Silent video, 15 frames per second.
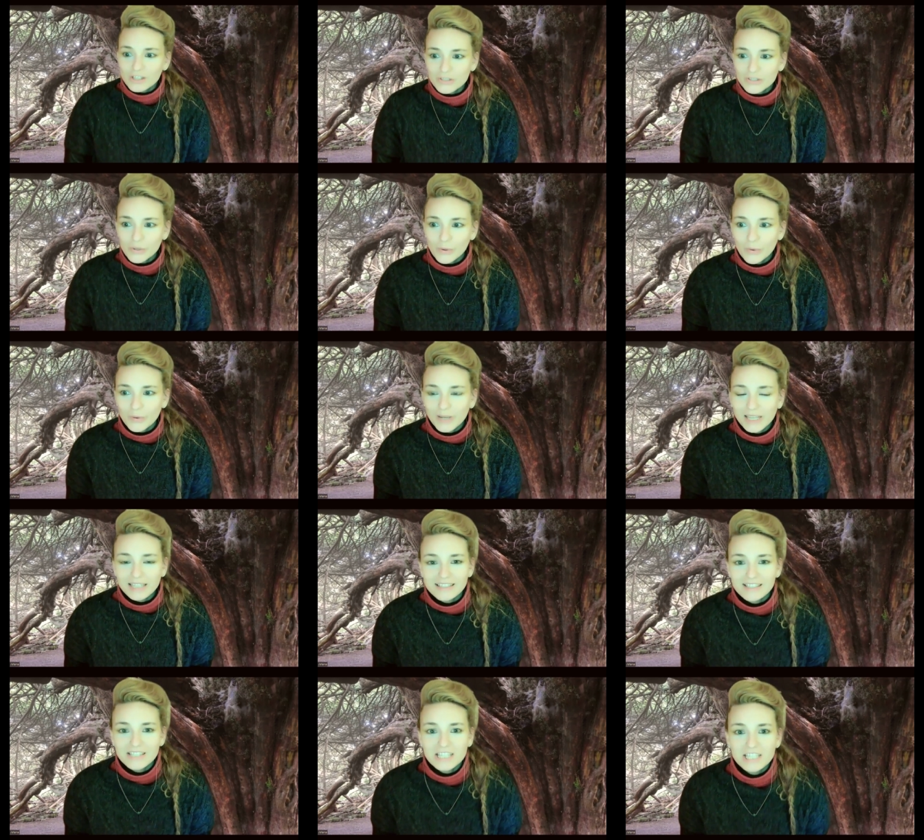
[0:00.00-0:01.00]
So
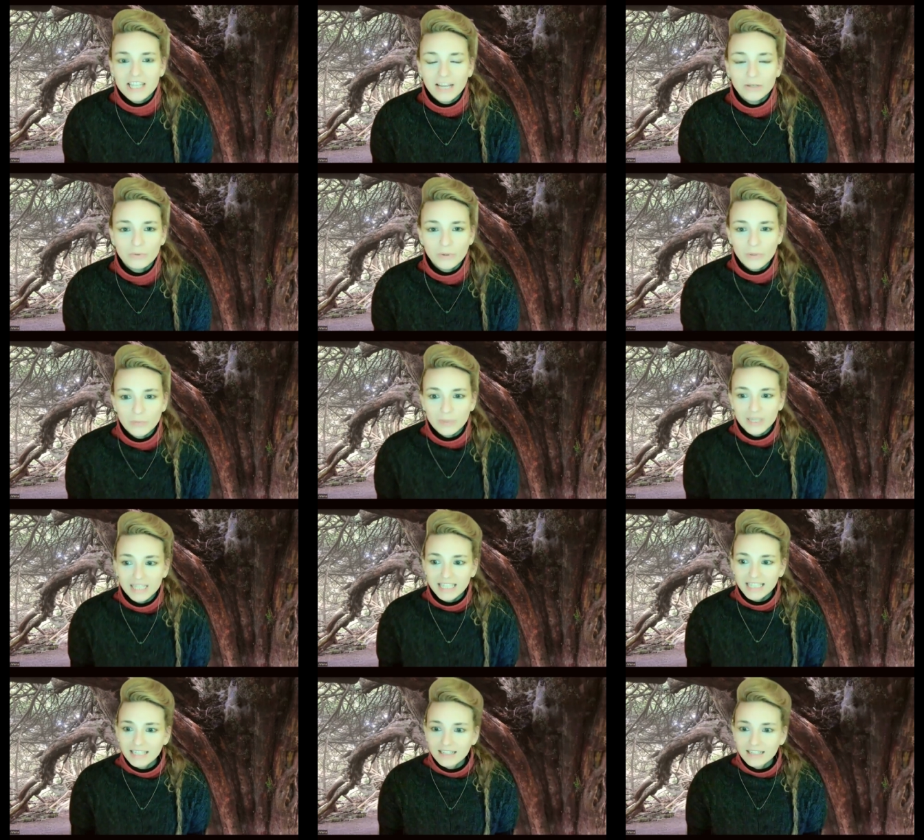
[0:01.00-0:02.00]
it is
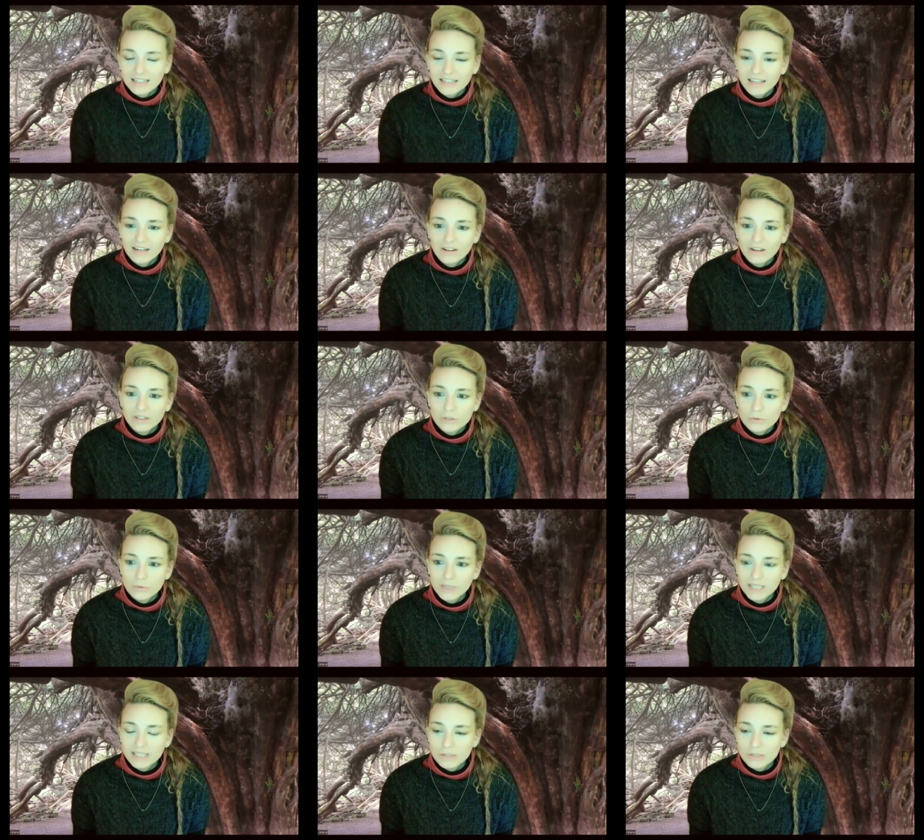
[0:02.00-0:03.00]
January
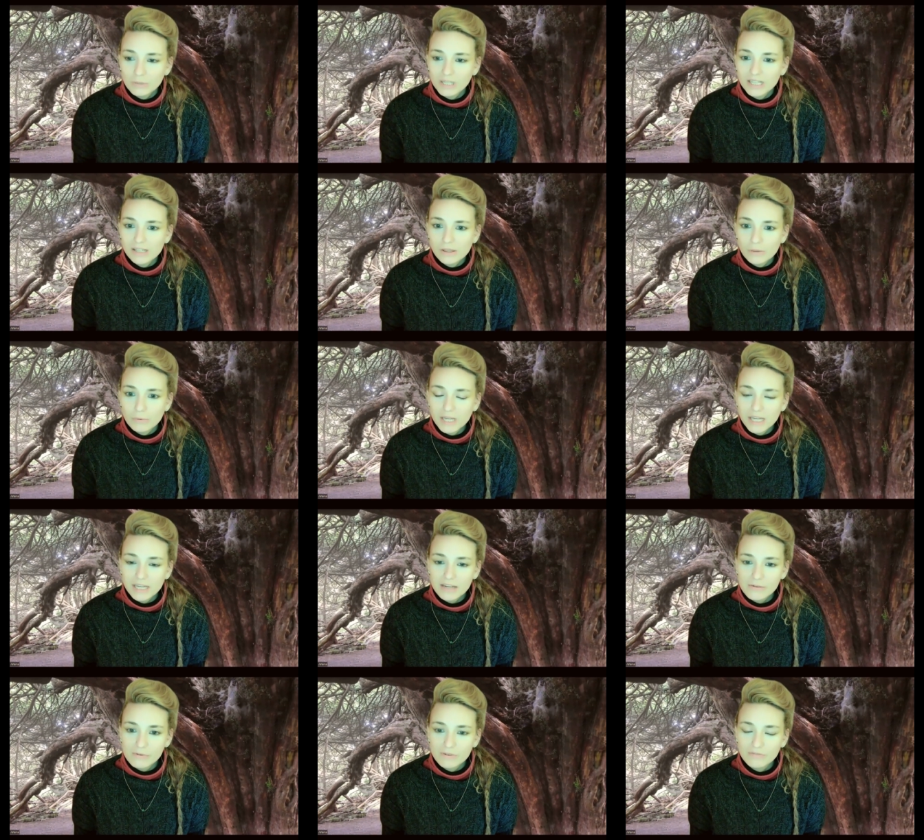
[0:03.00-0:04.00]

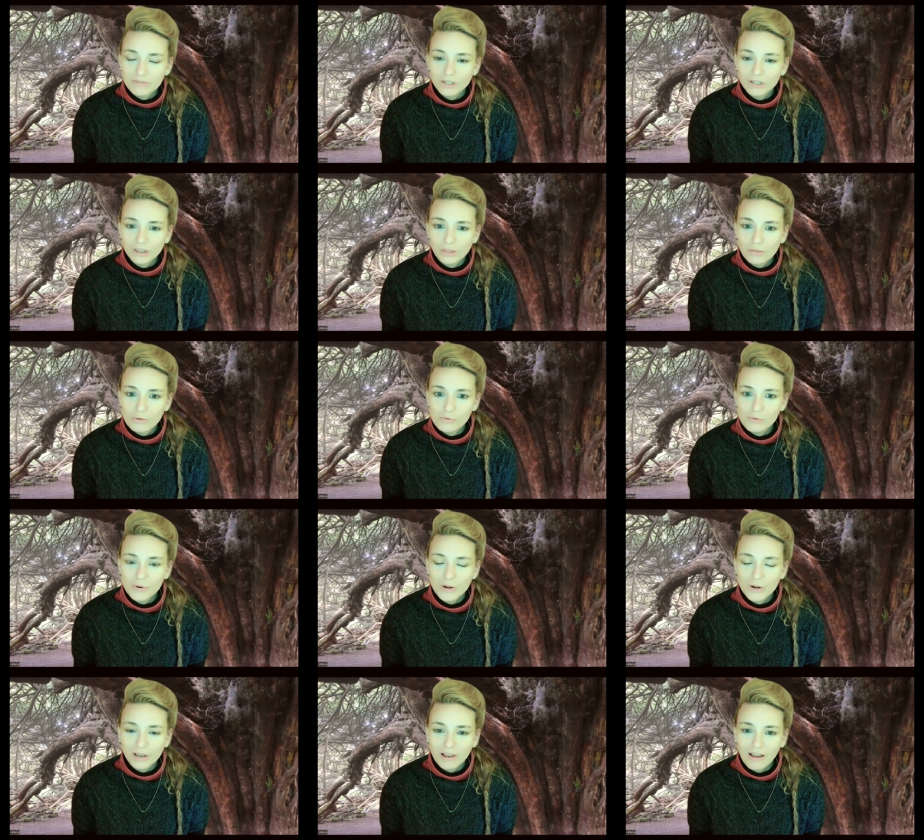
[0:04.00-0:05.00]
2023. We've gone
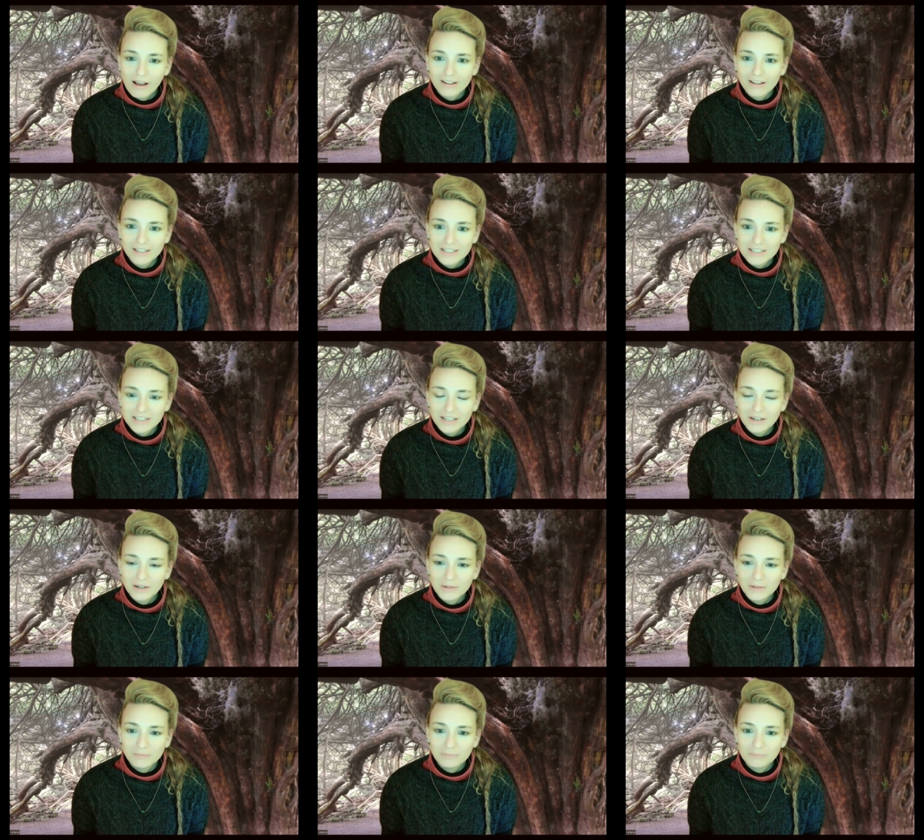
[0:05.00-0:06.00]
through a lot.
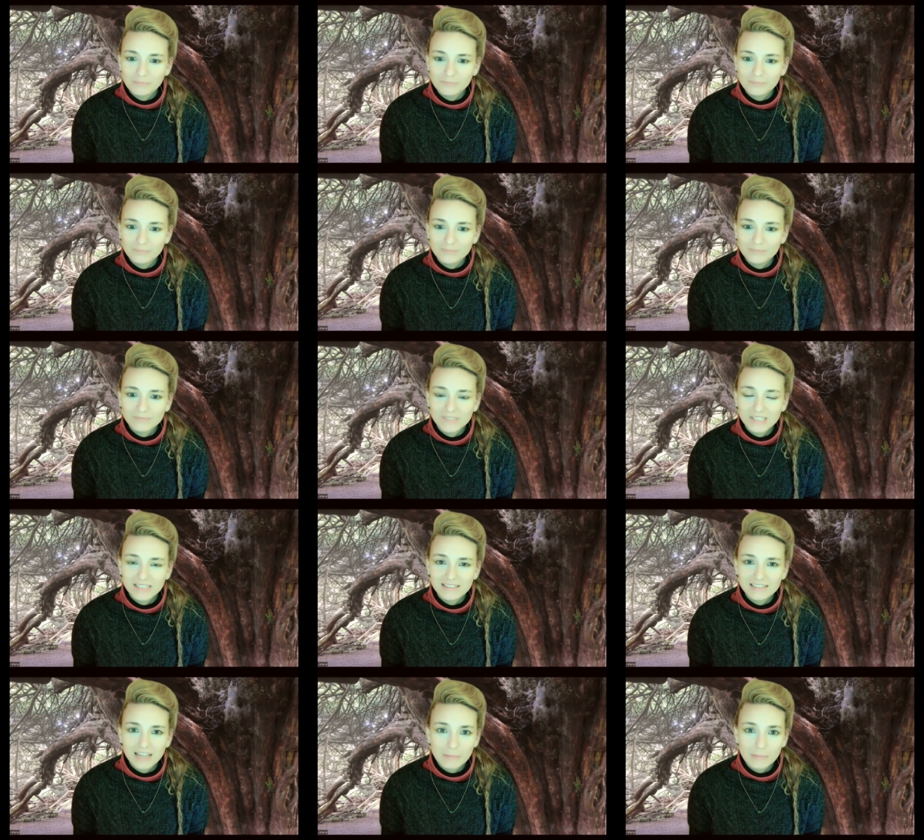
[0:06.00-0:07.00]

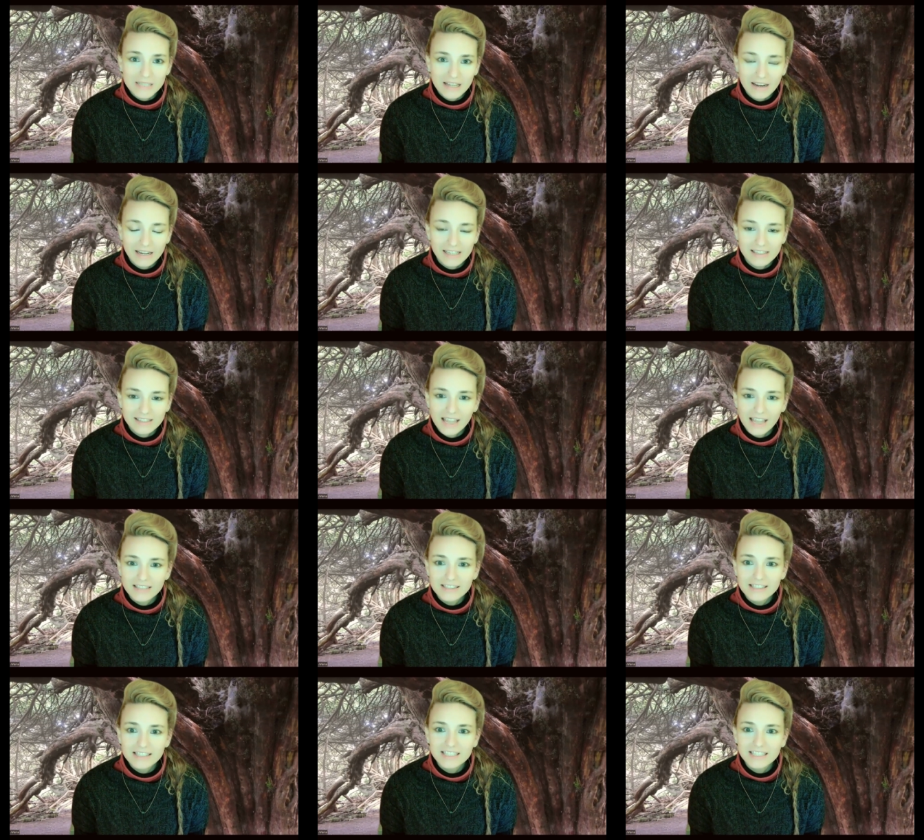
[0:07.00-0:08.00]
These times are
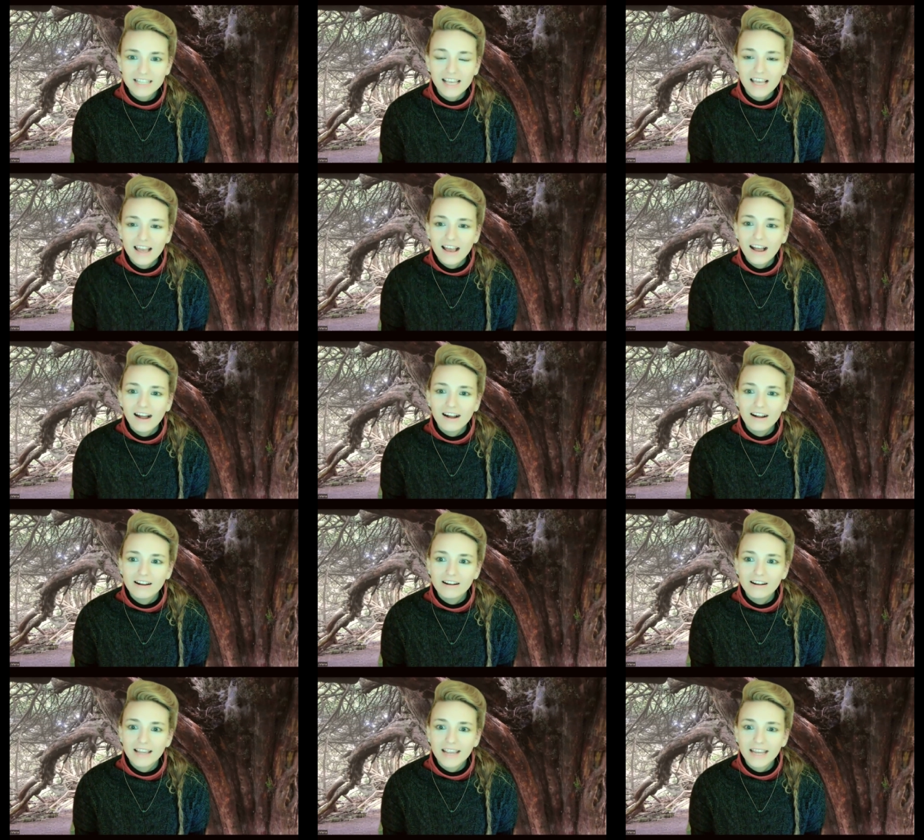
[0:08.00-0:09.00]
intense.
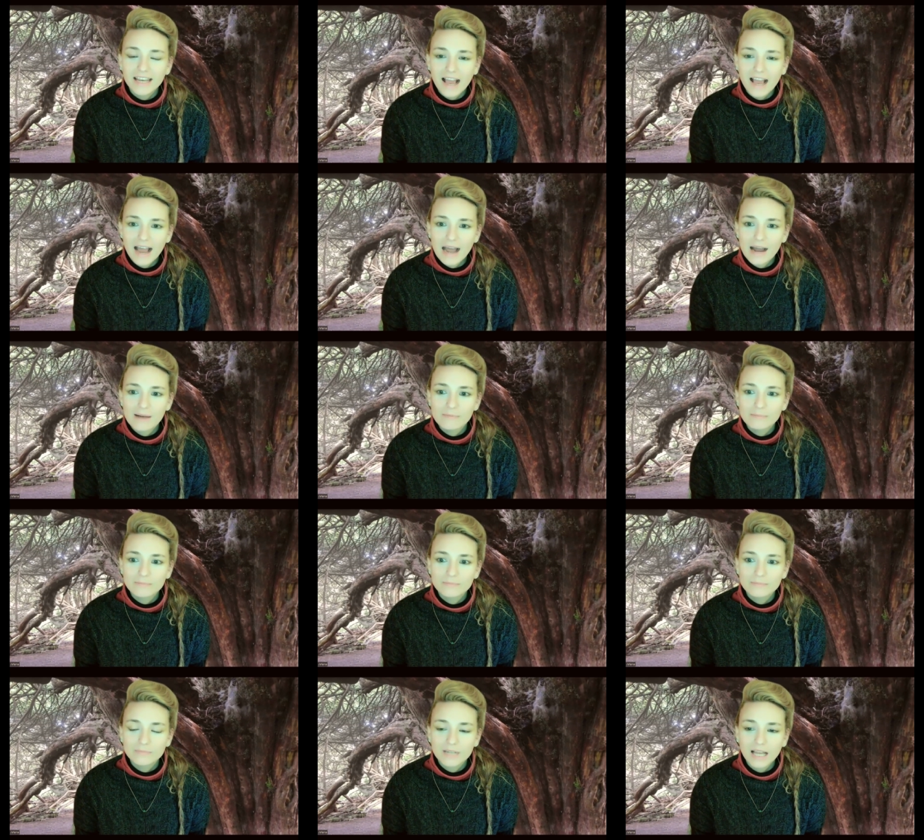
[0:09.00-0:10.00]
And
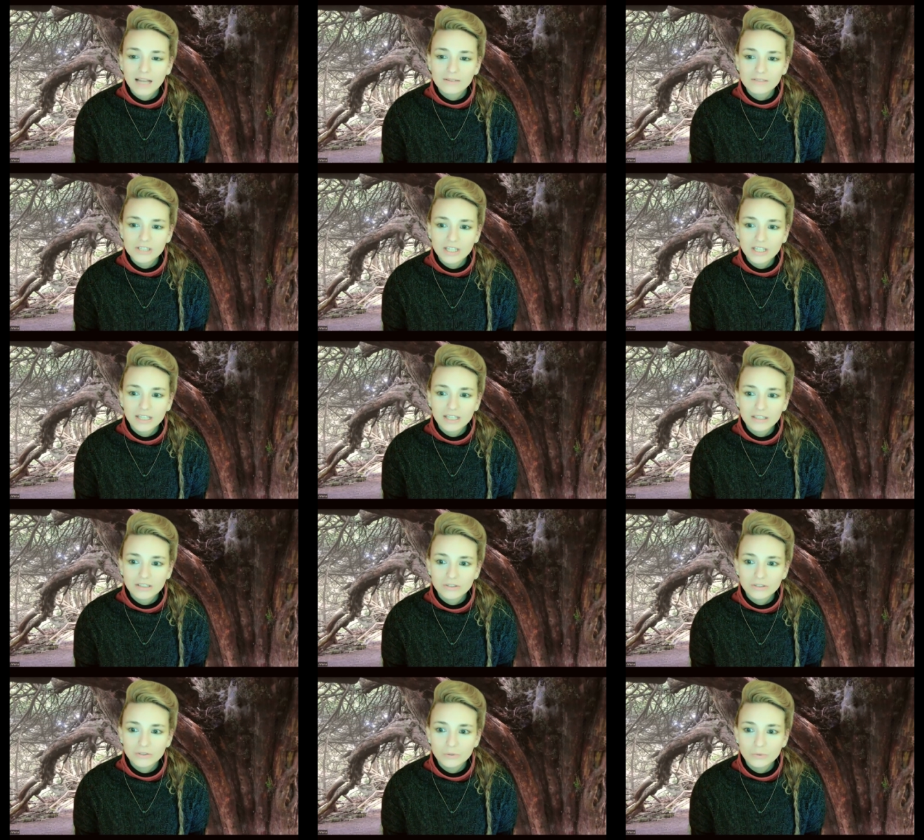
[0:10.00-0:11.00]
I'm launching
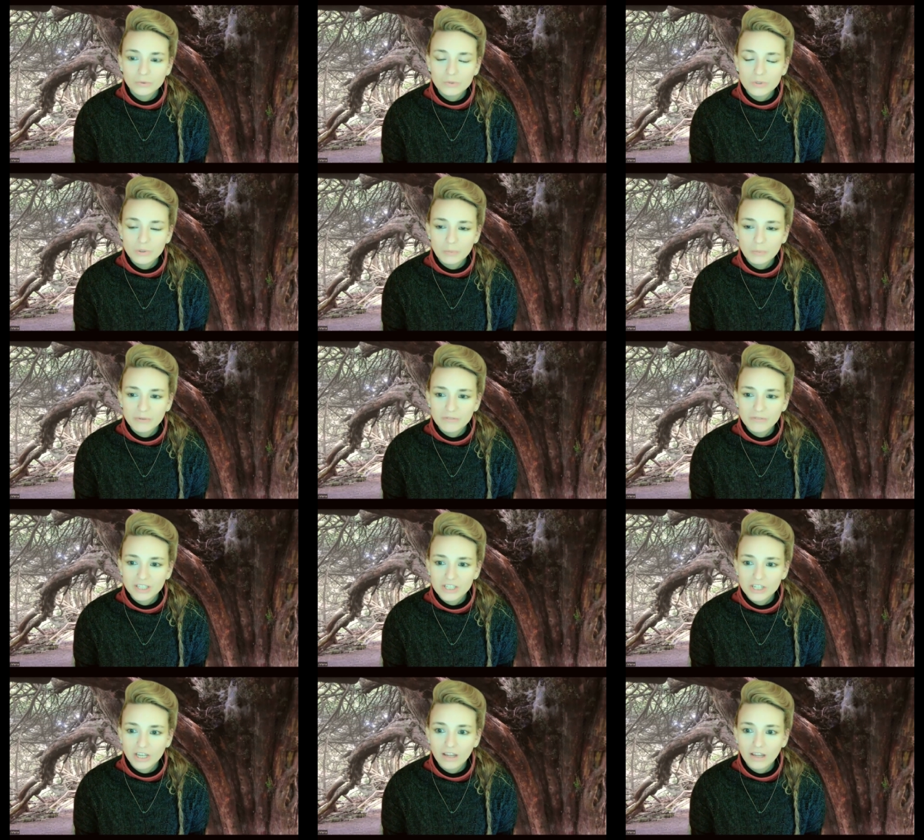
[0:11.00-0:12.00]
a new
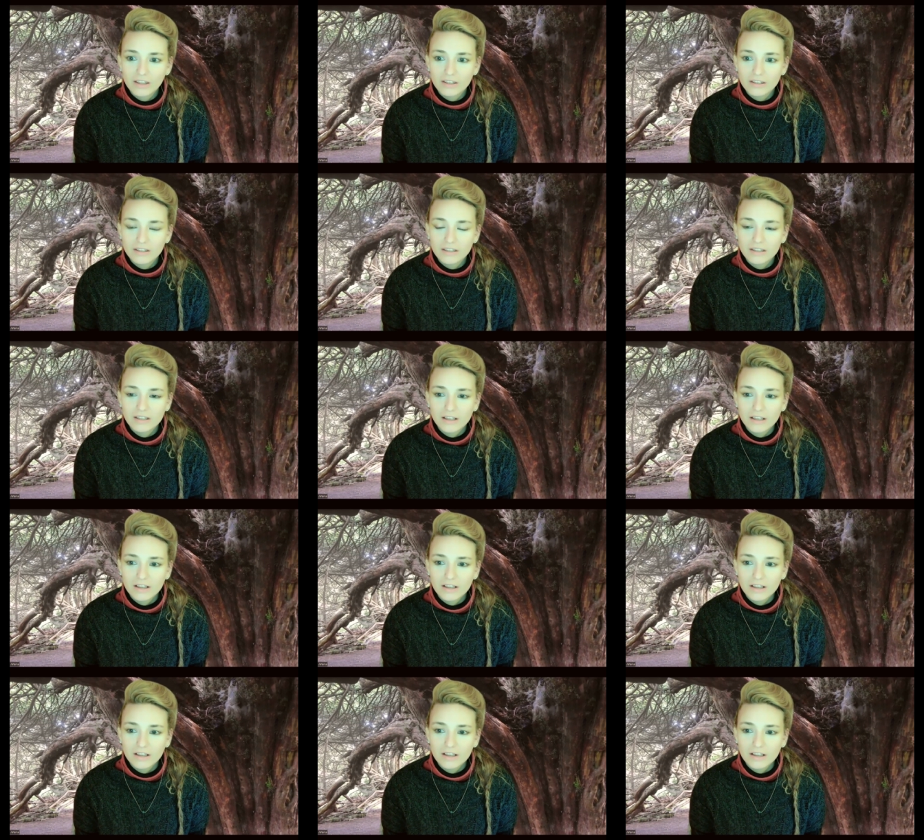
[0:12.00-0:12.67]
supervision,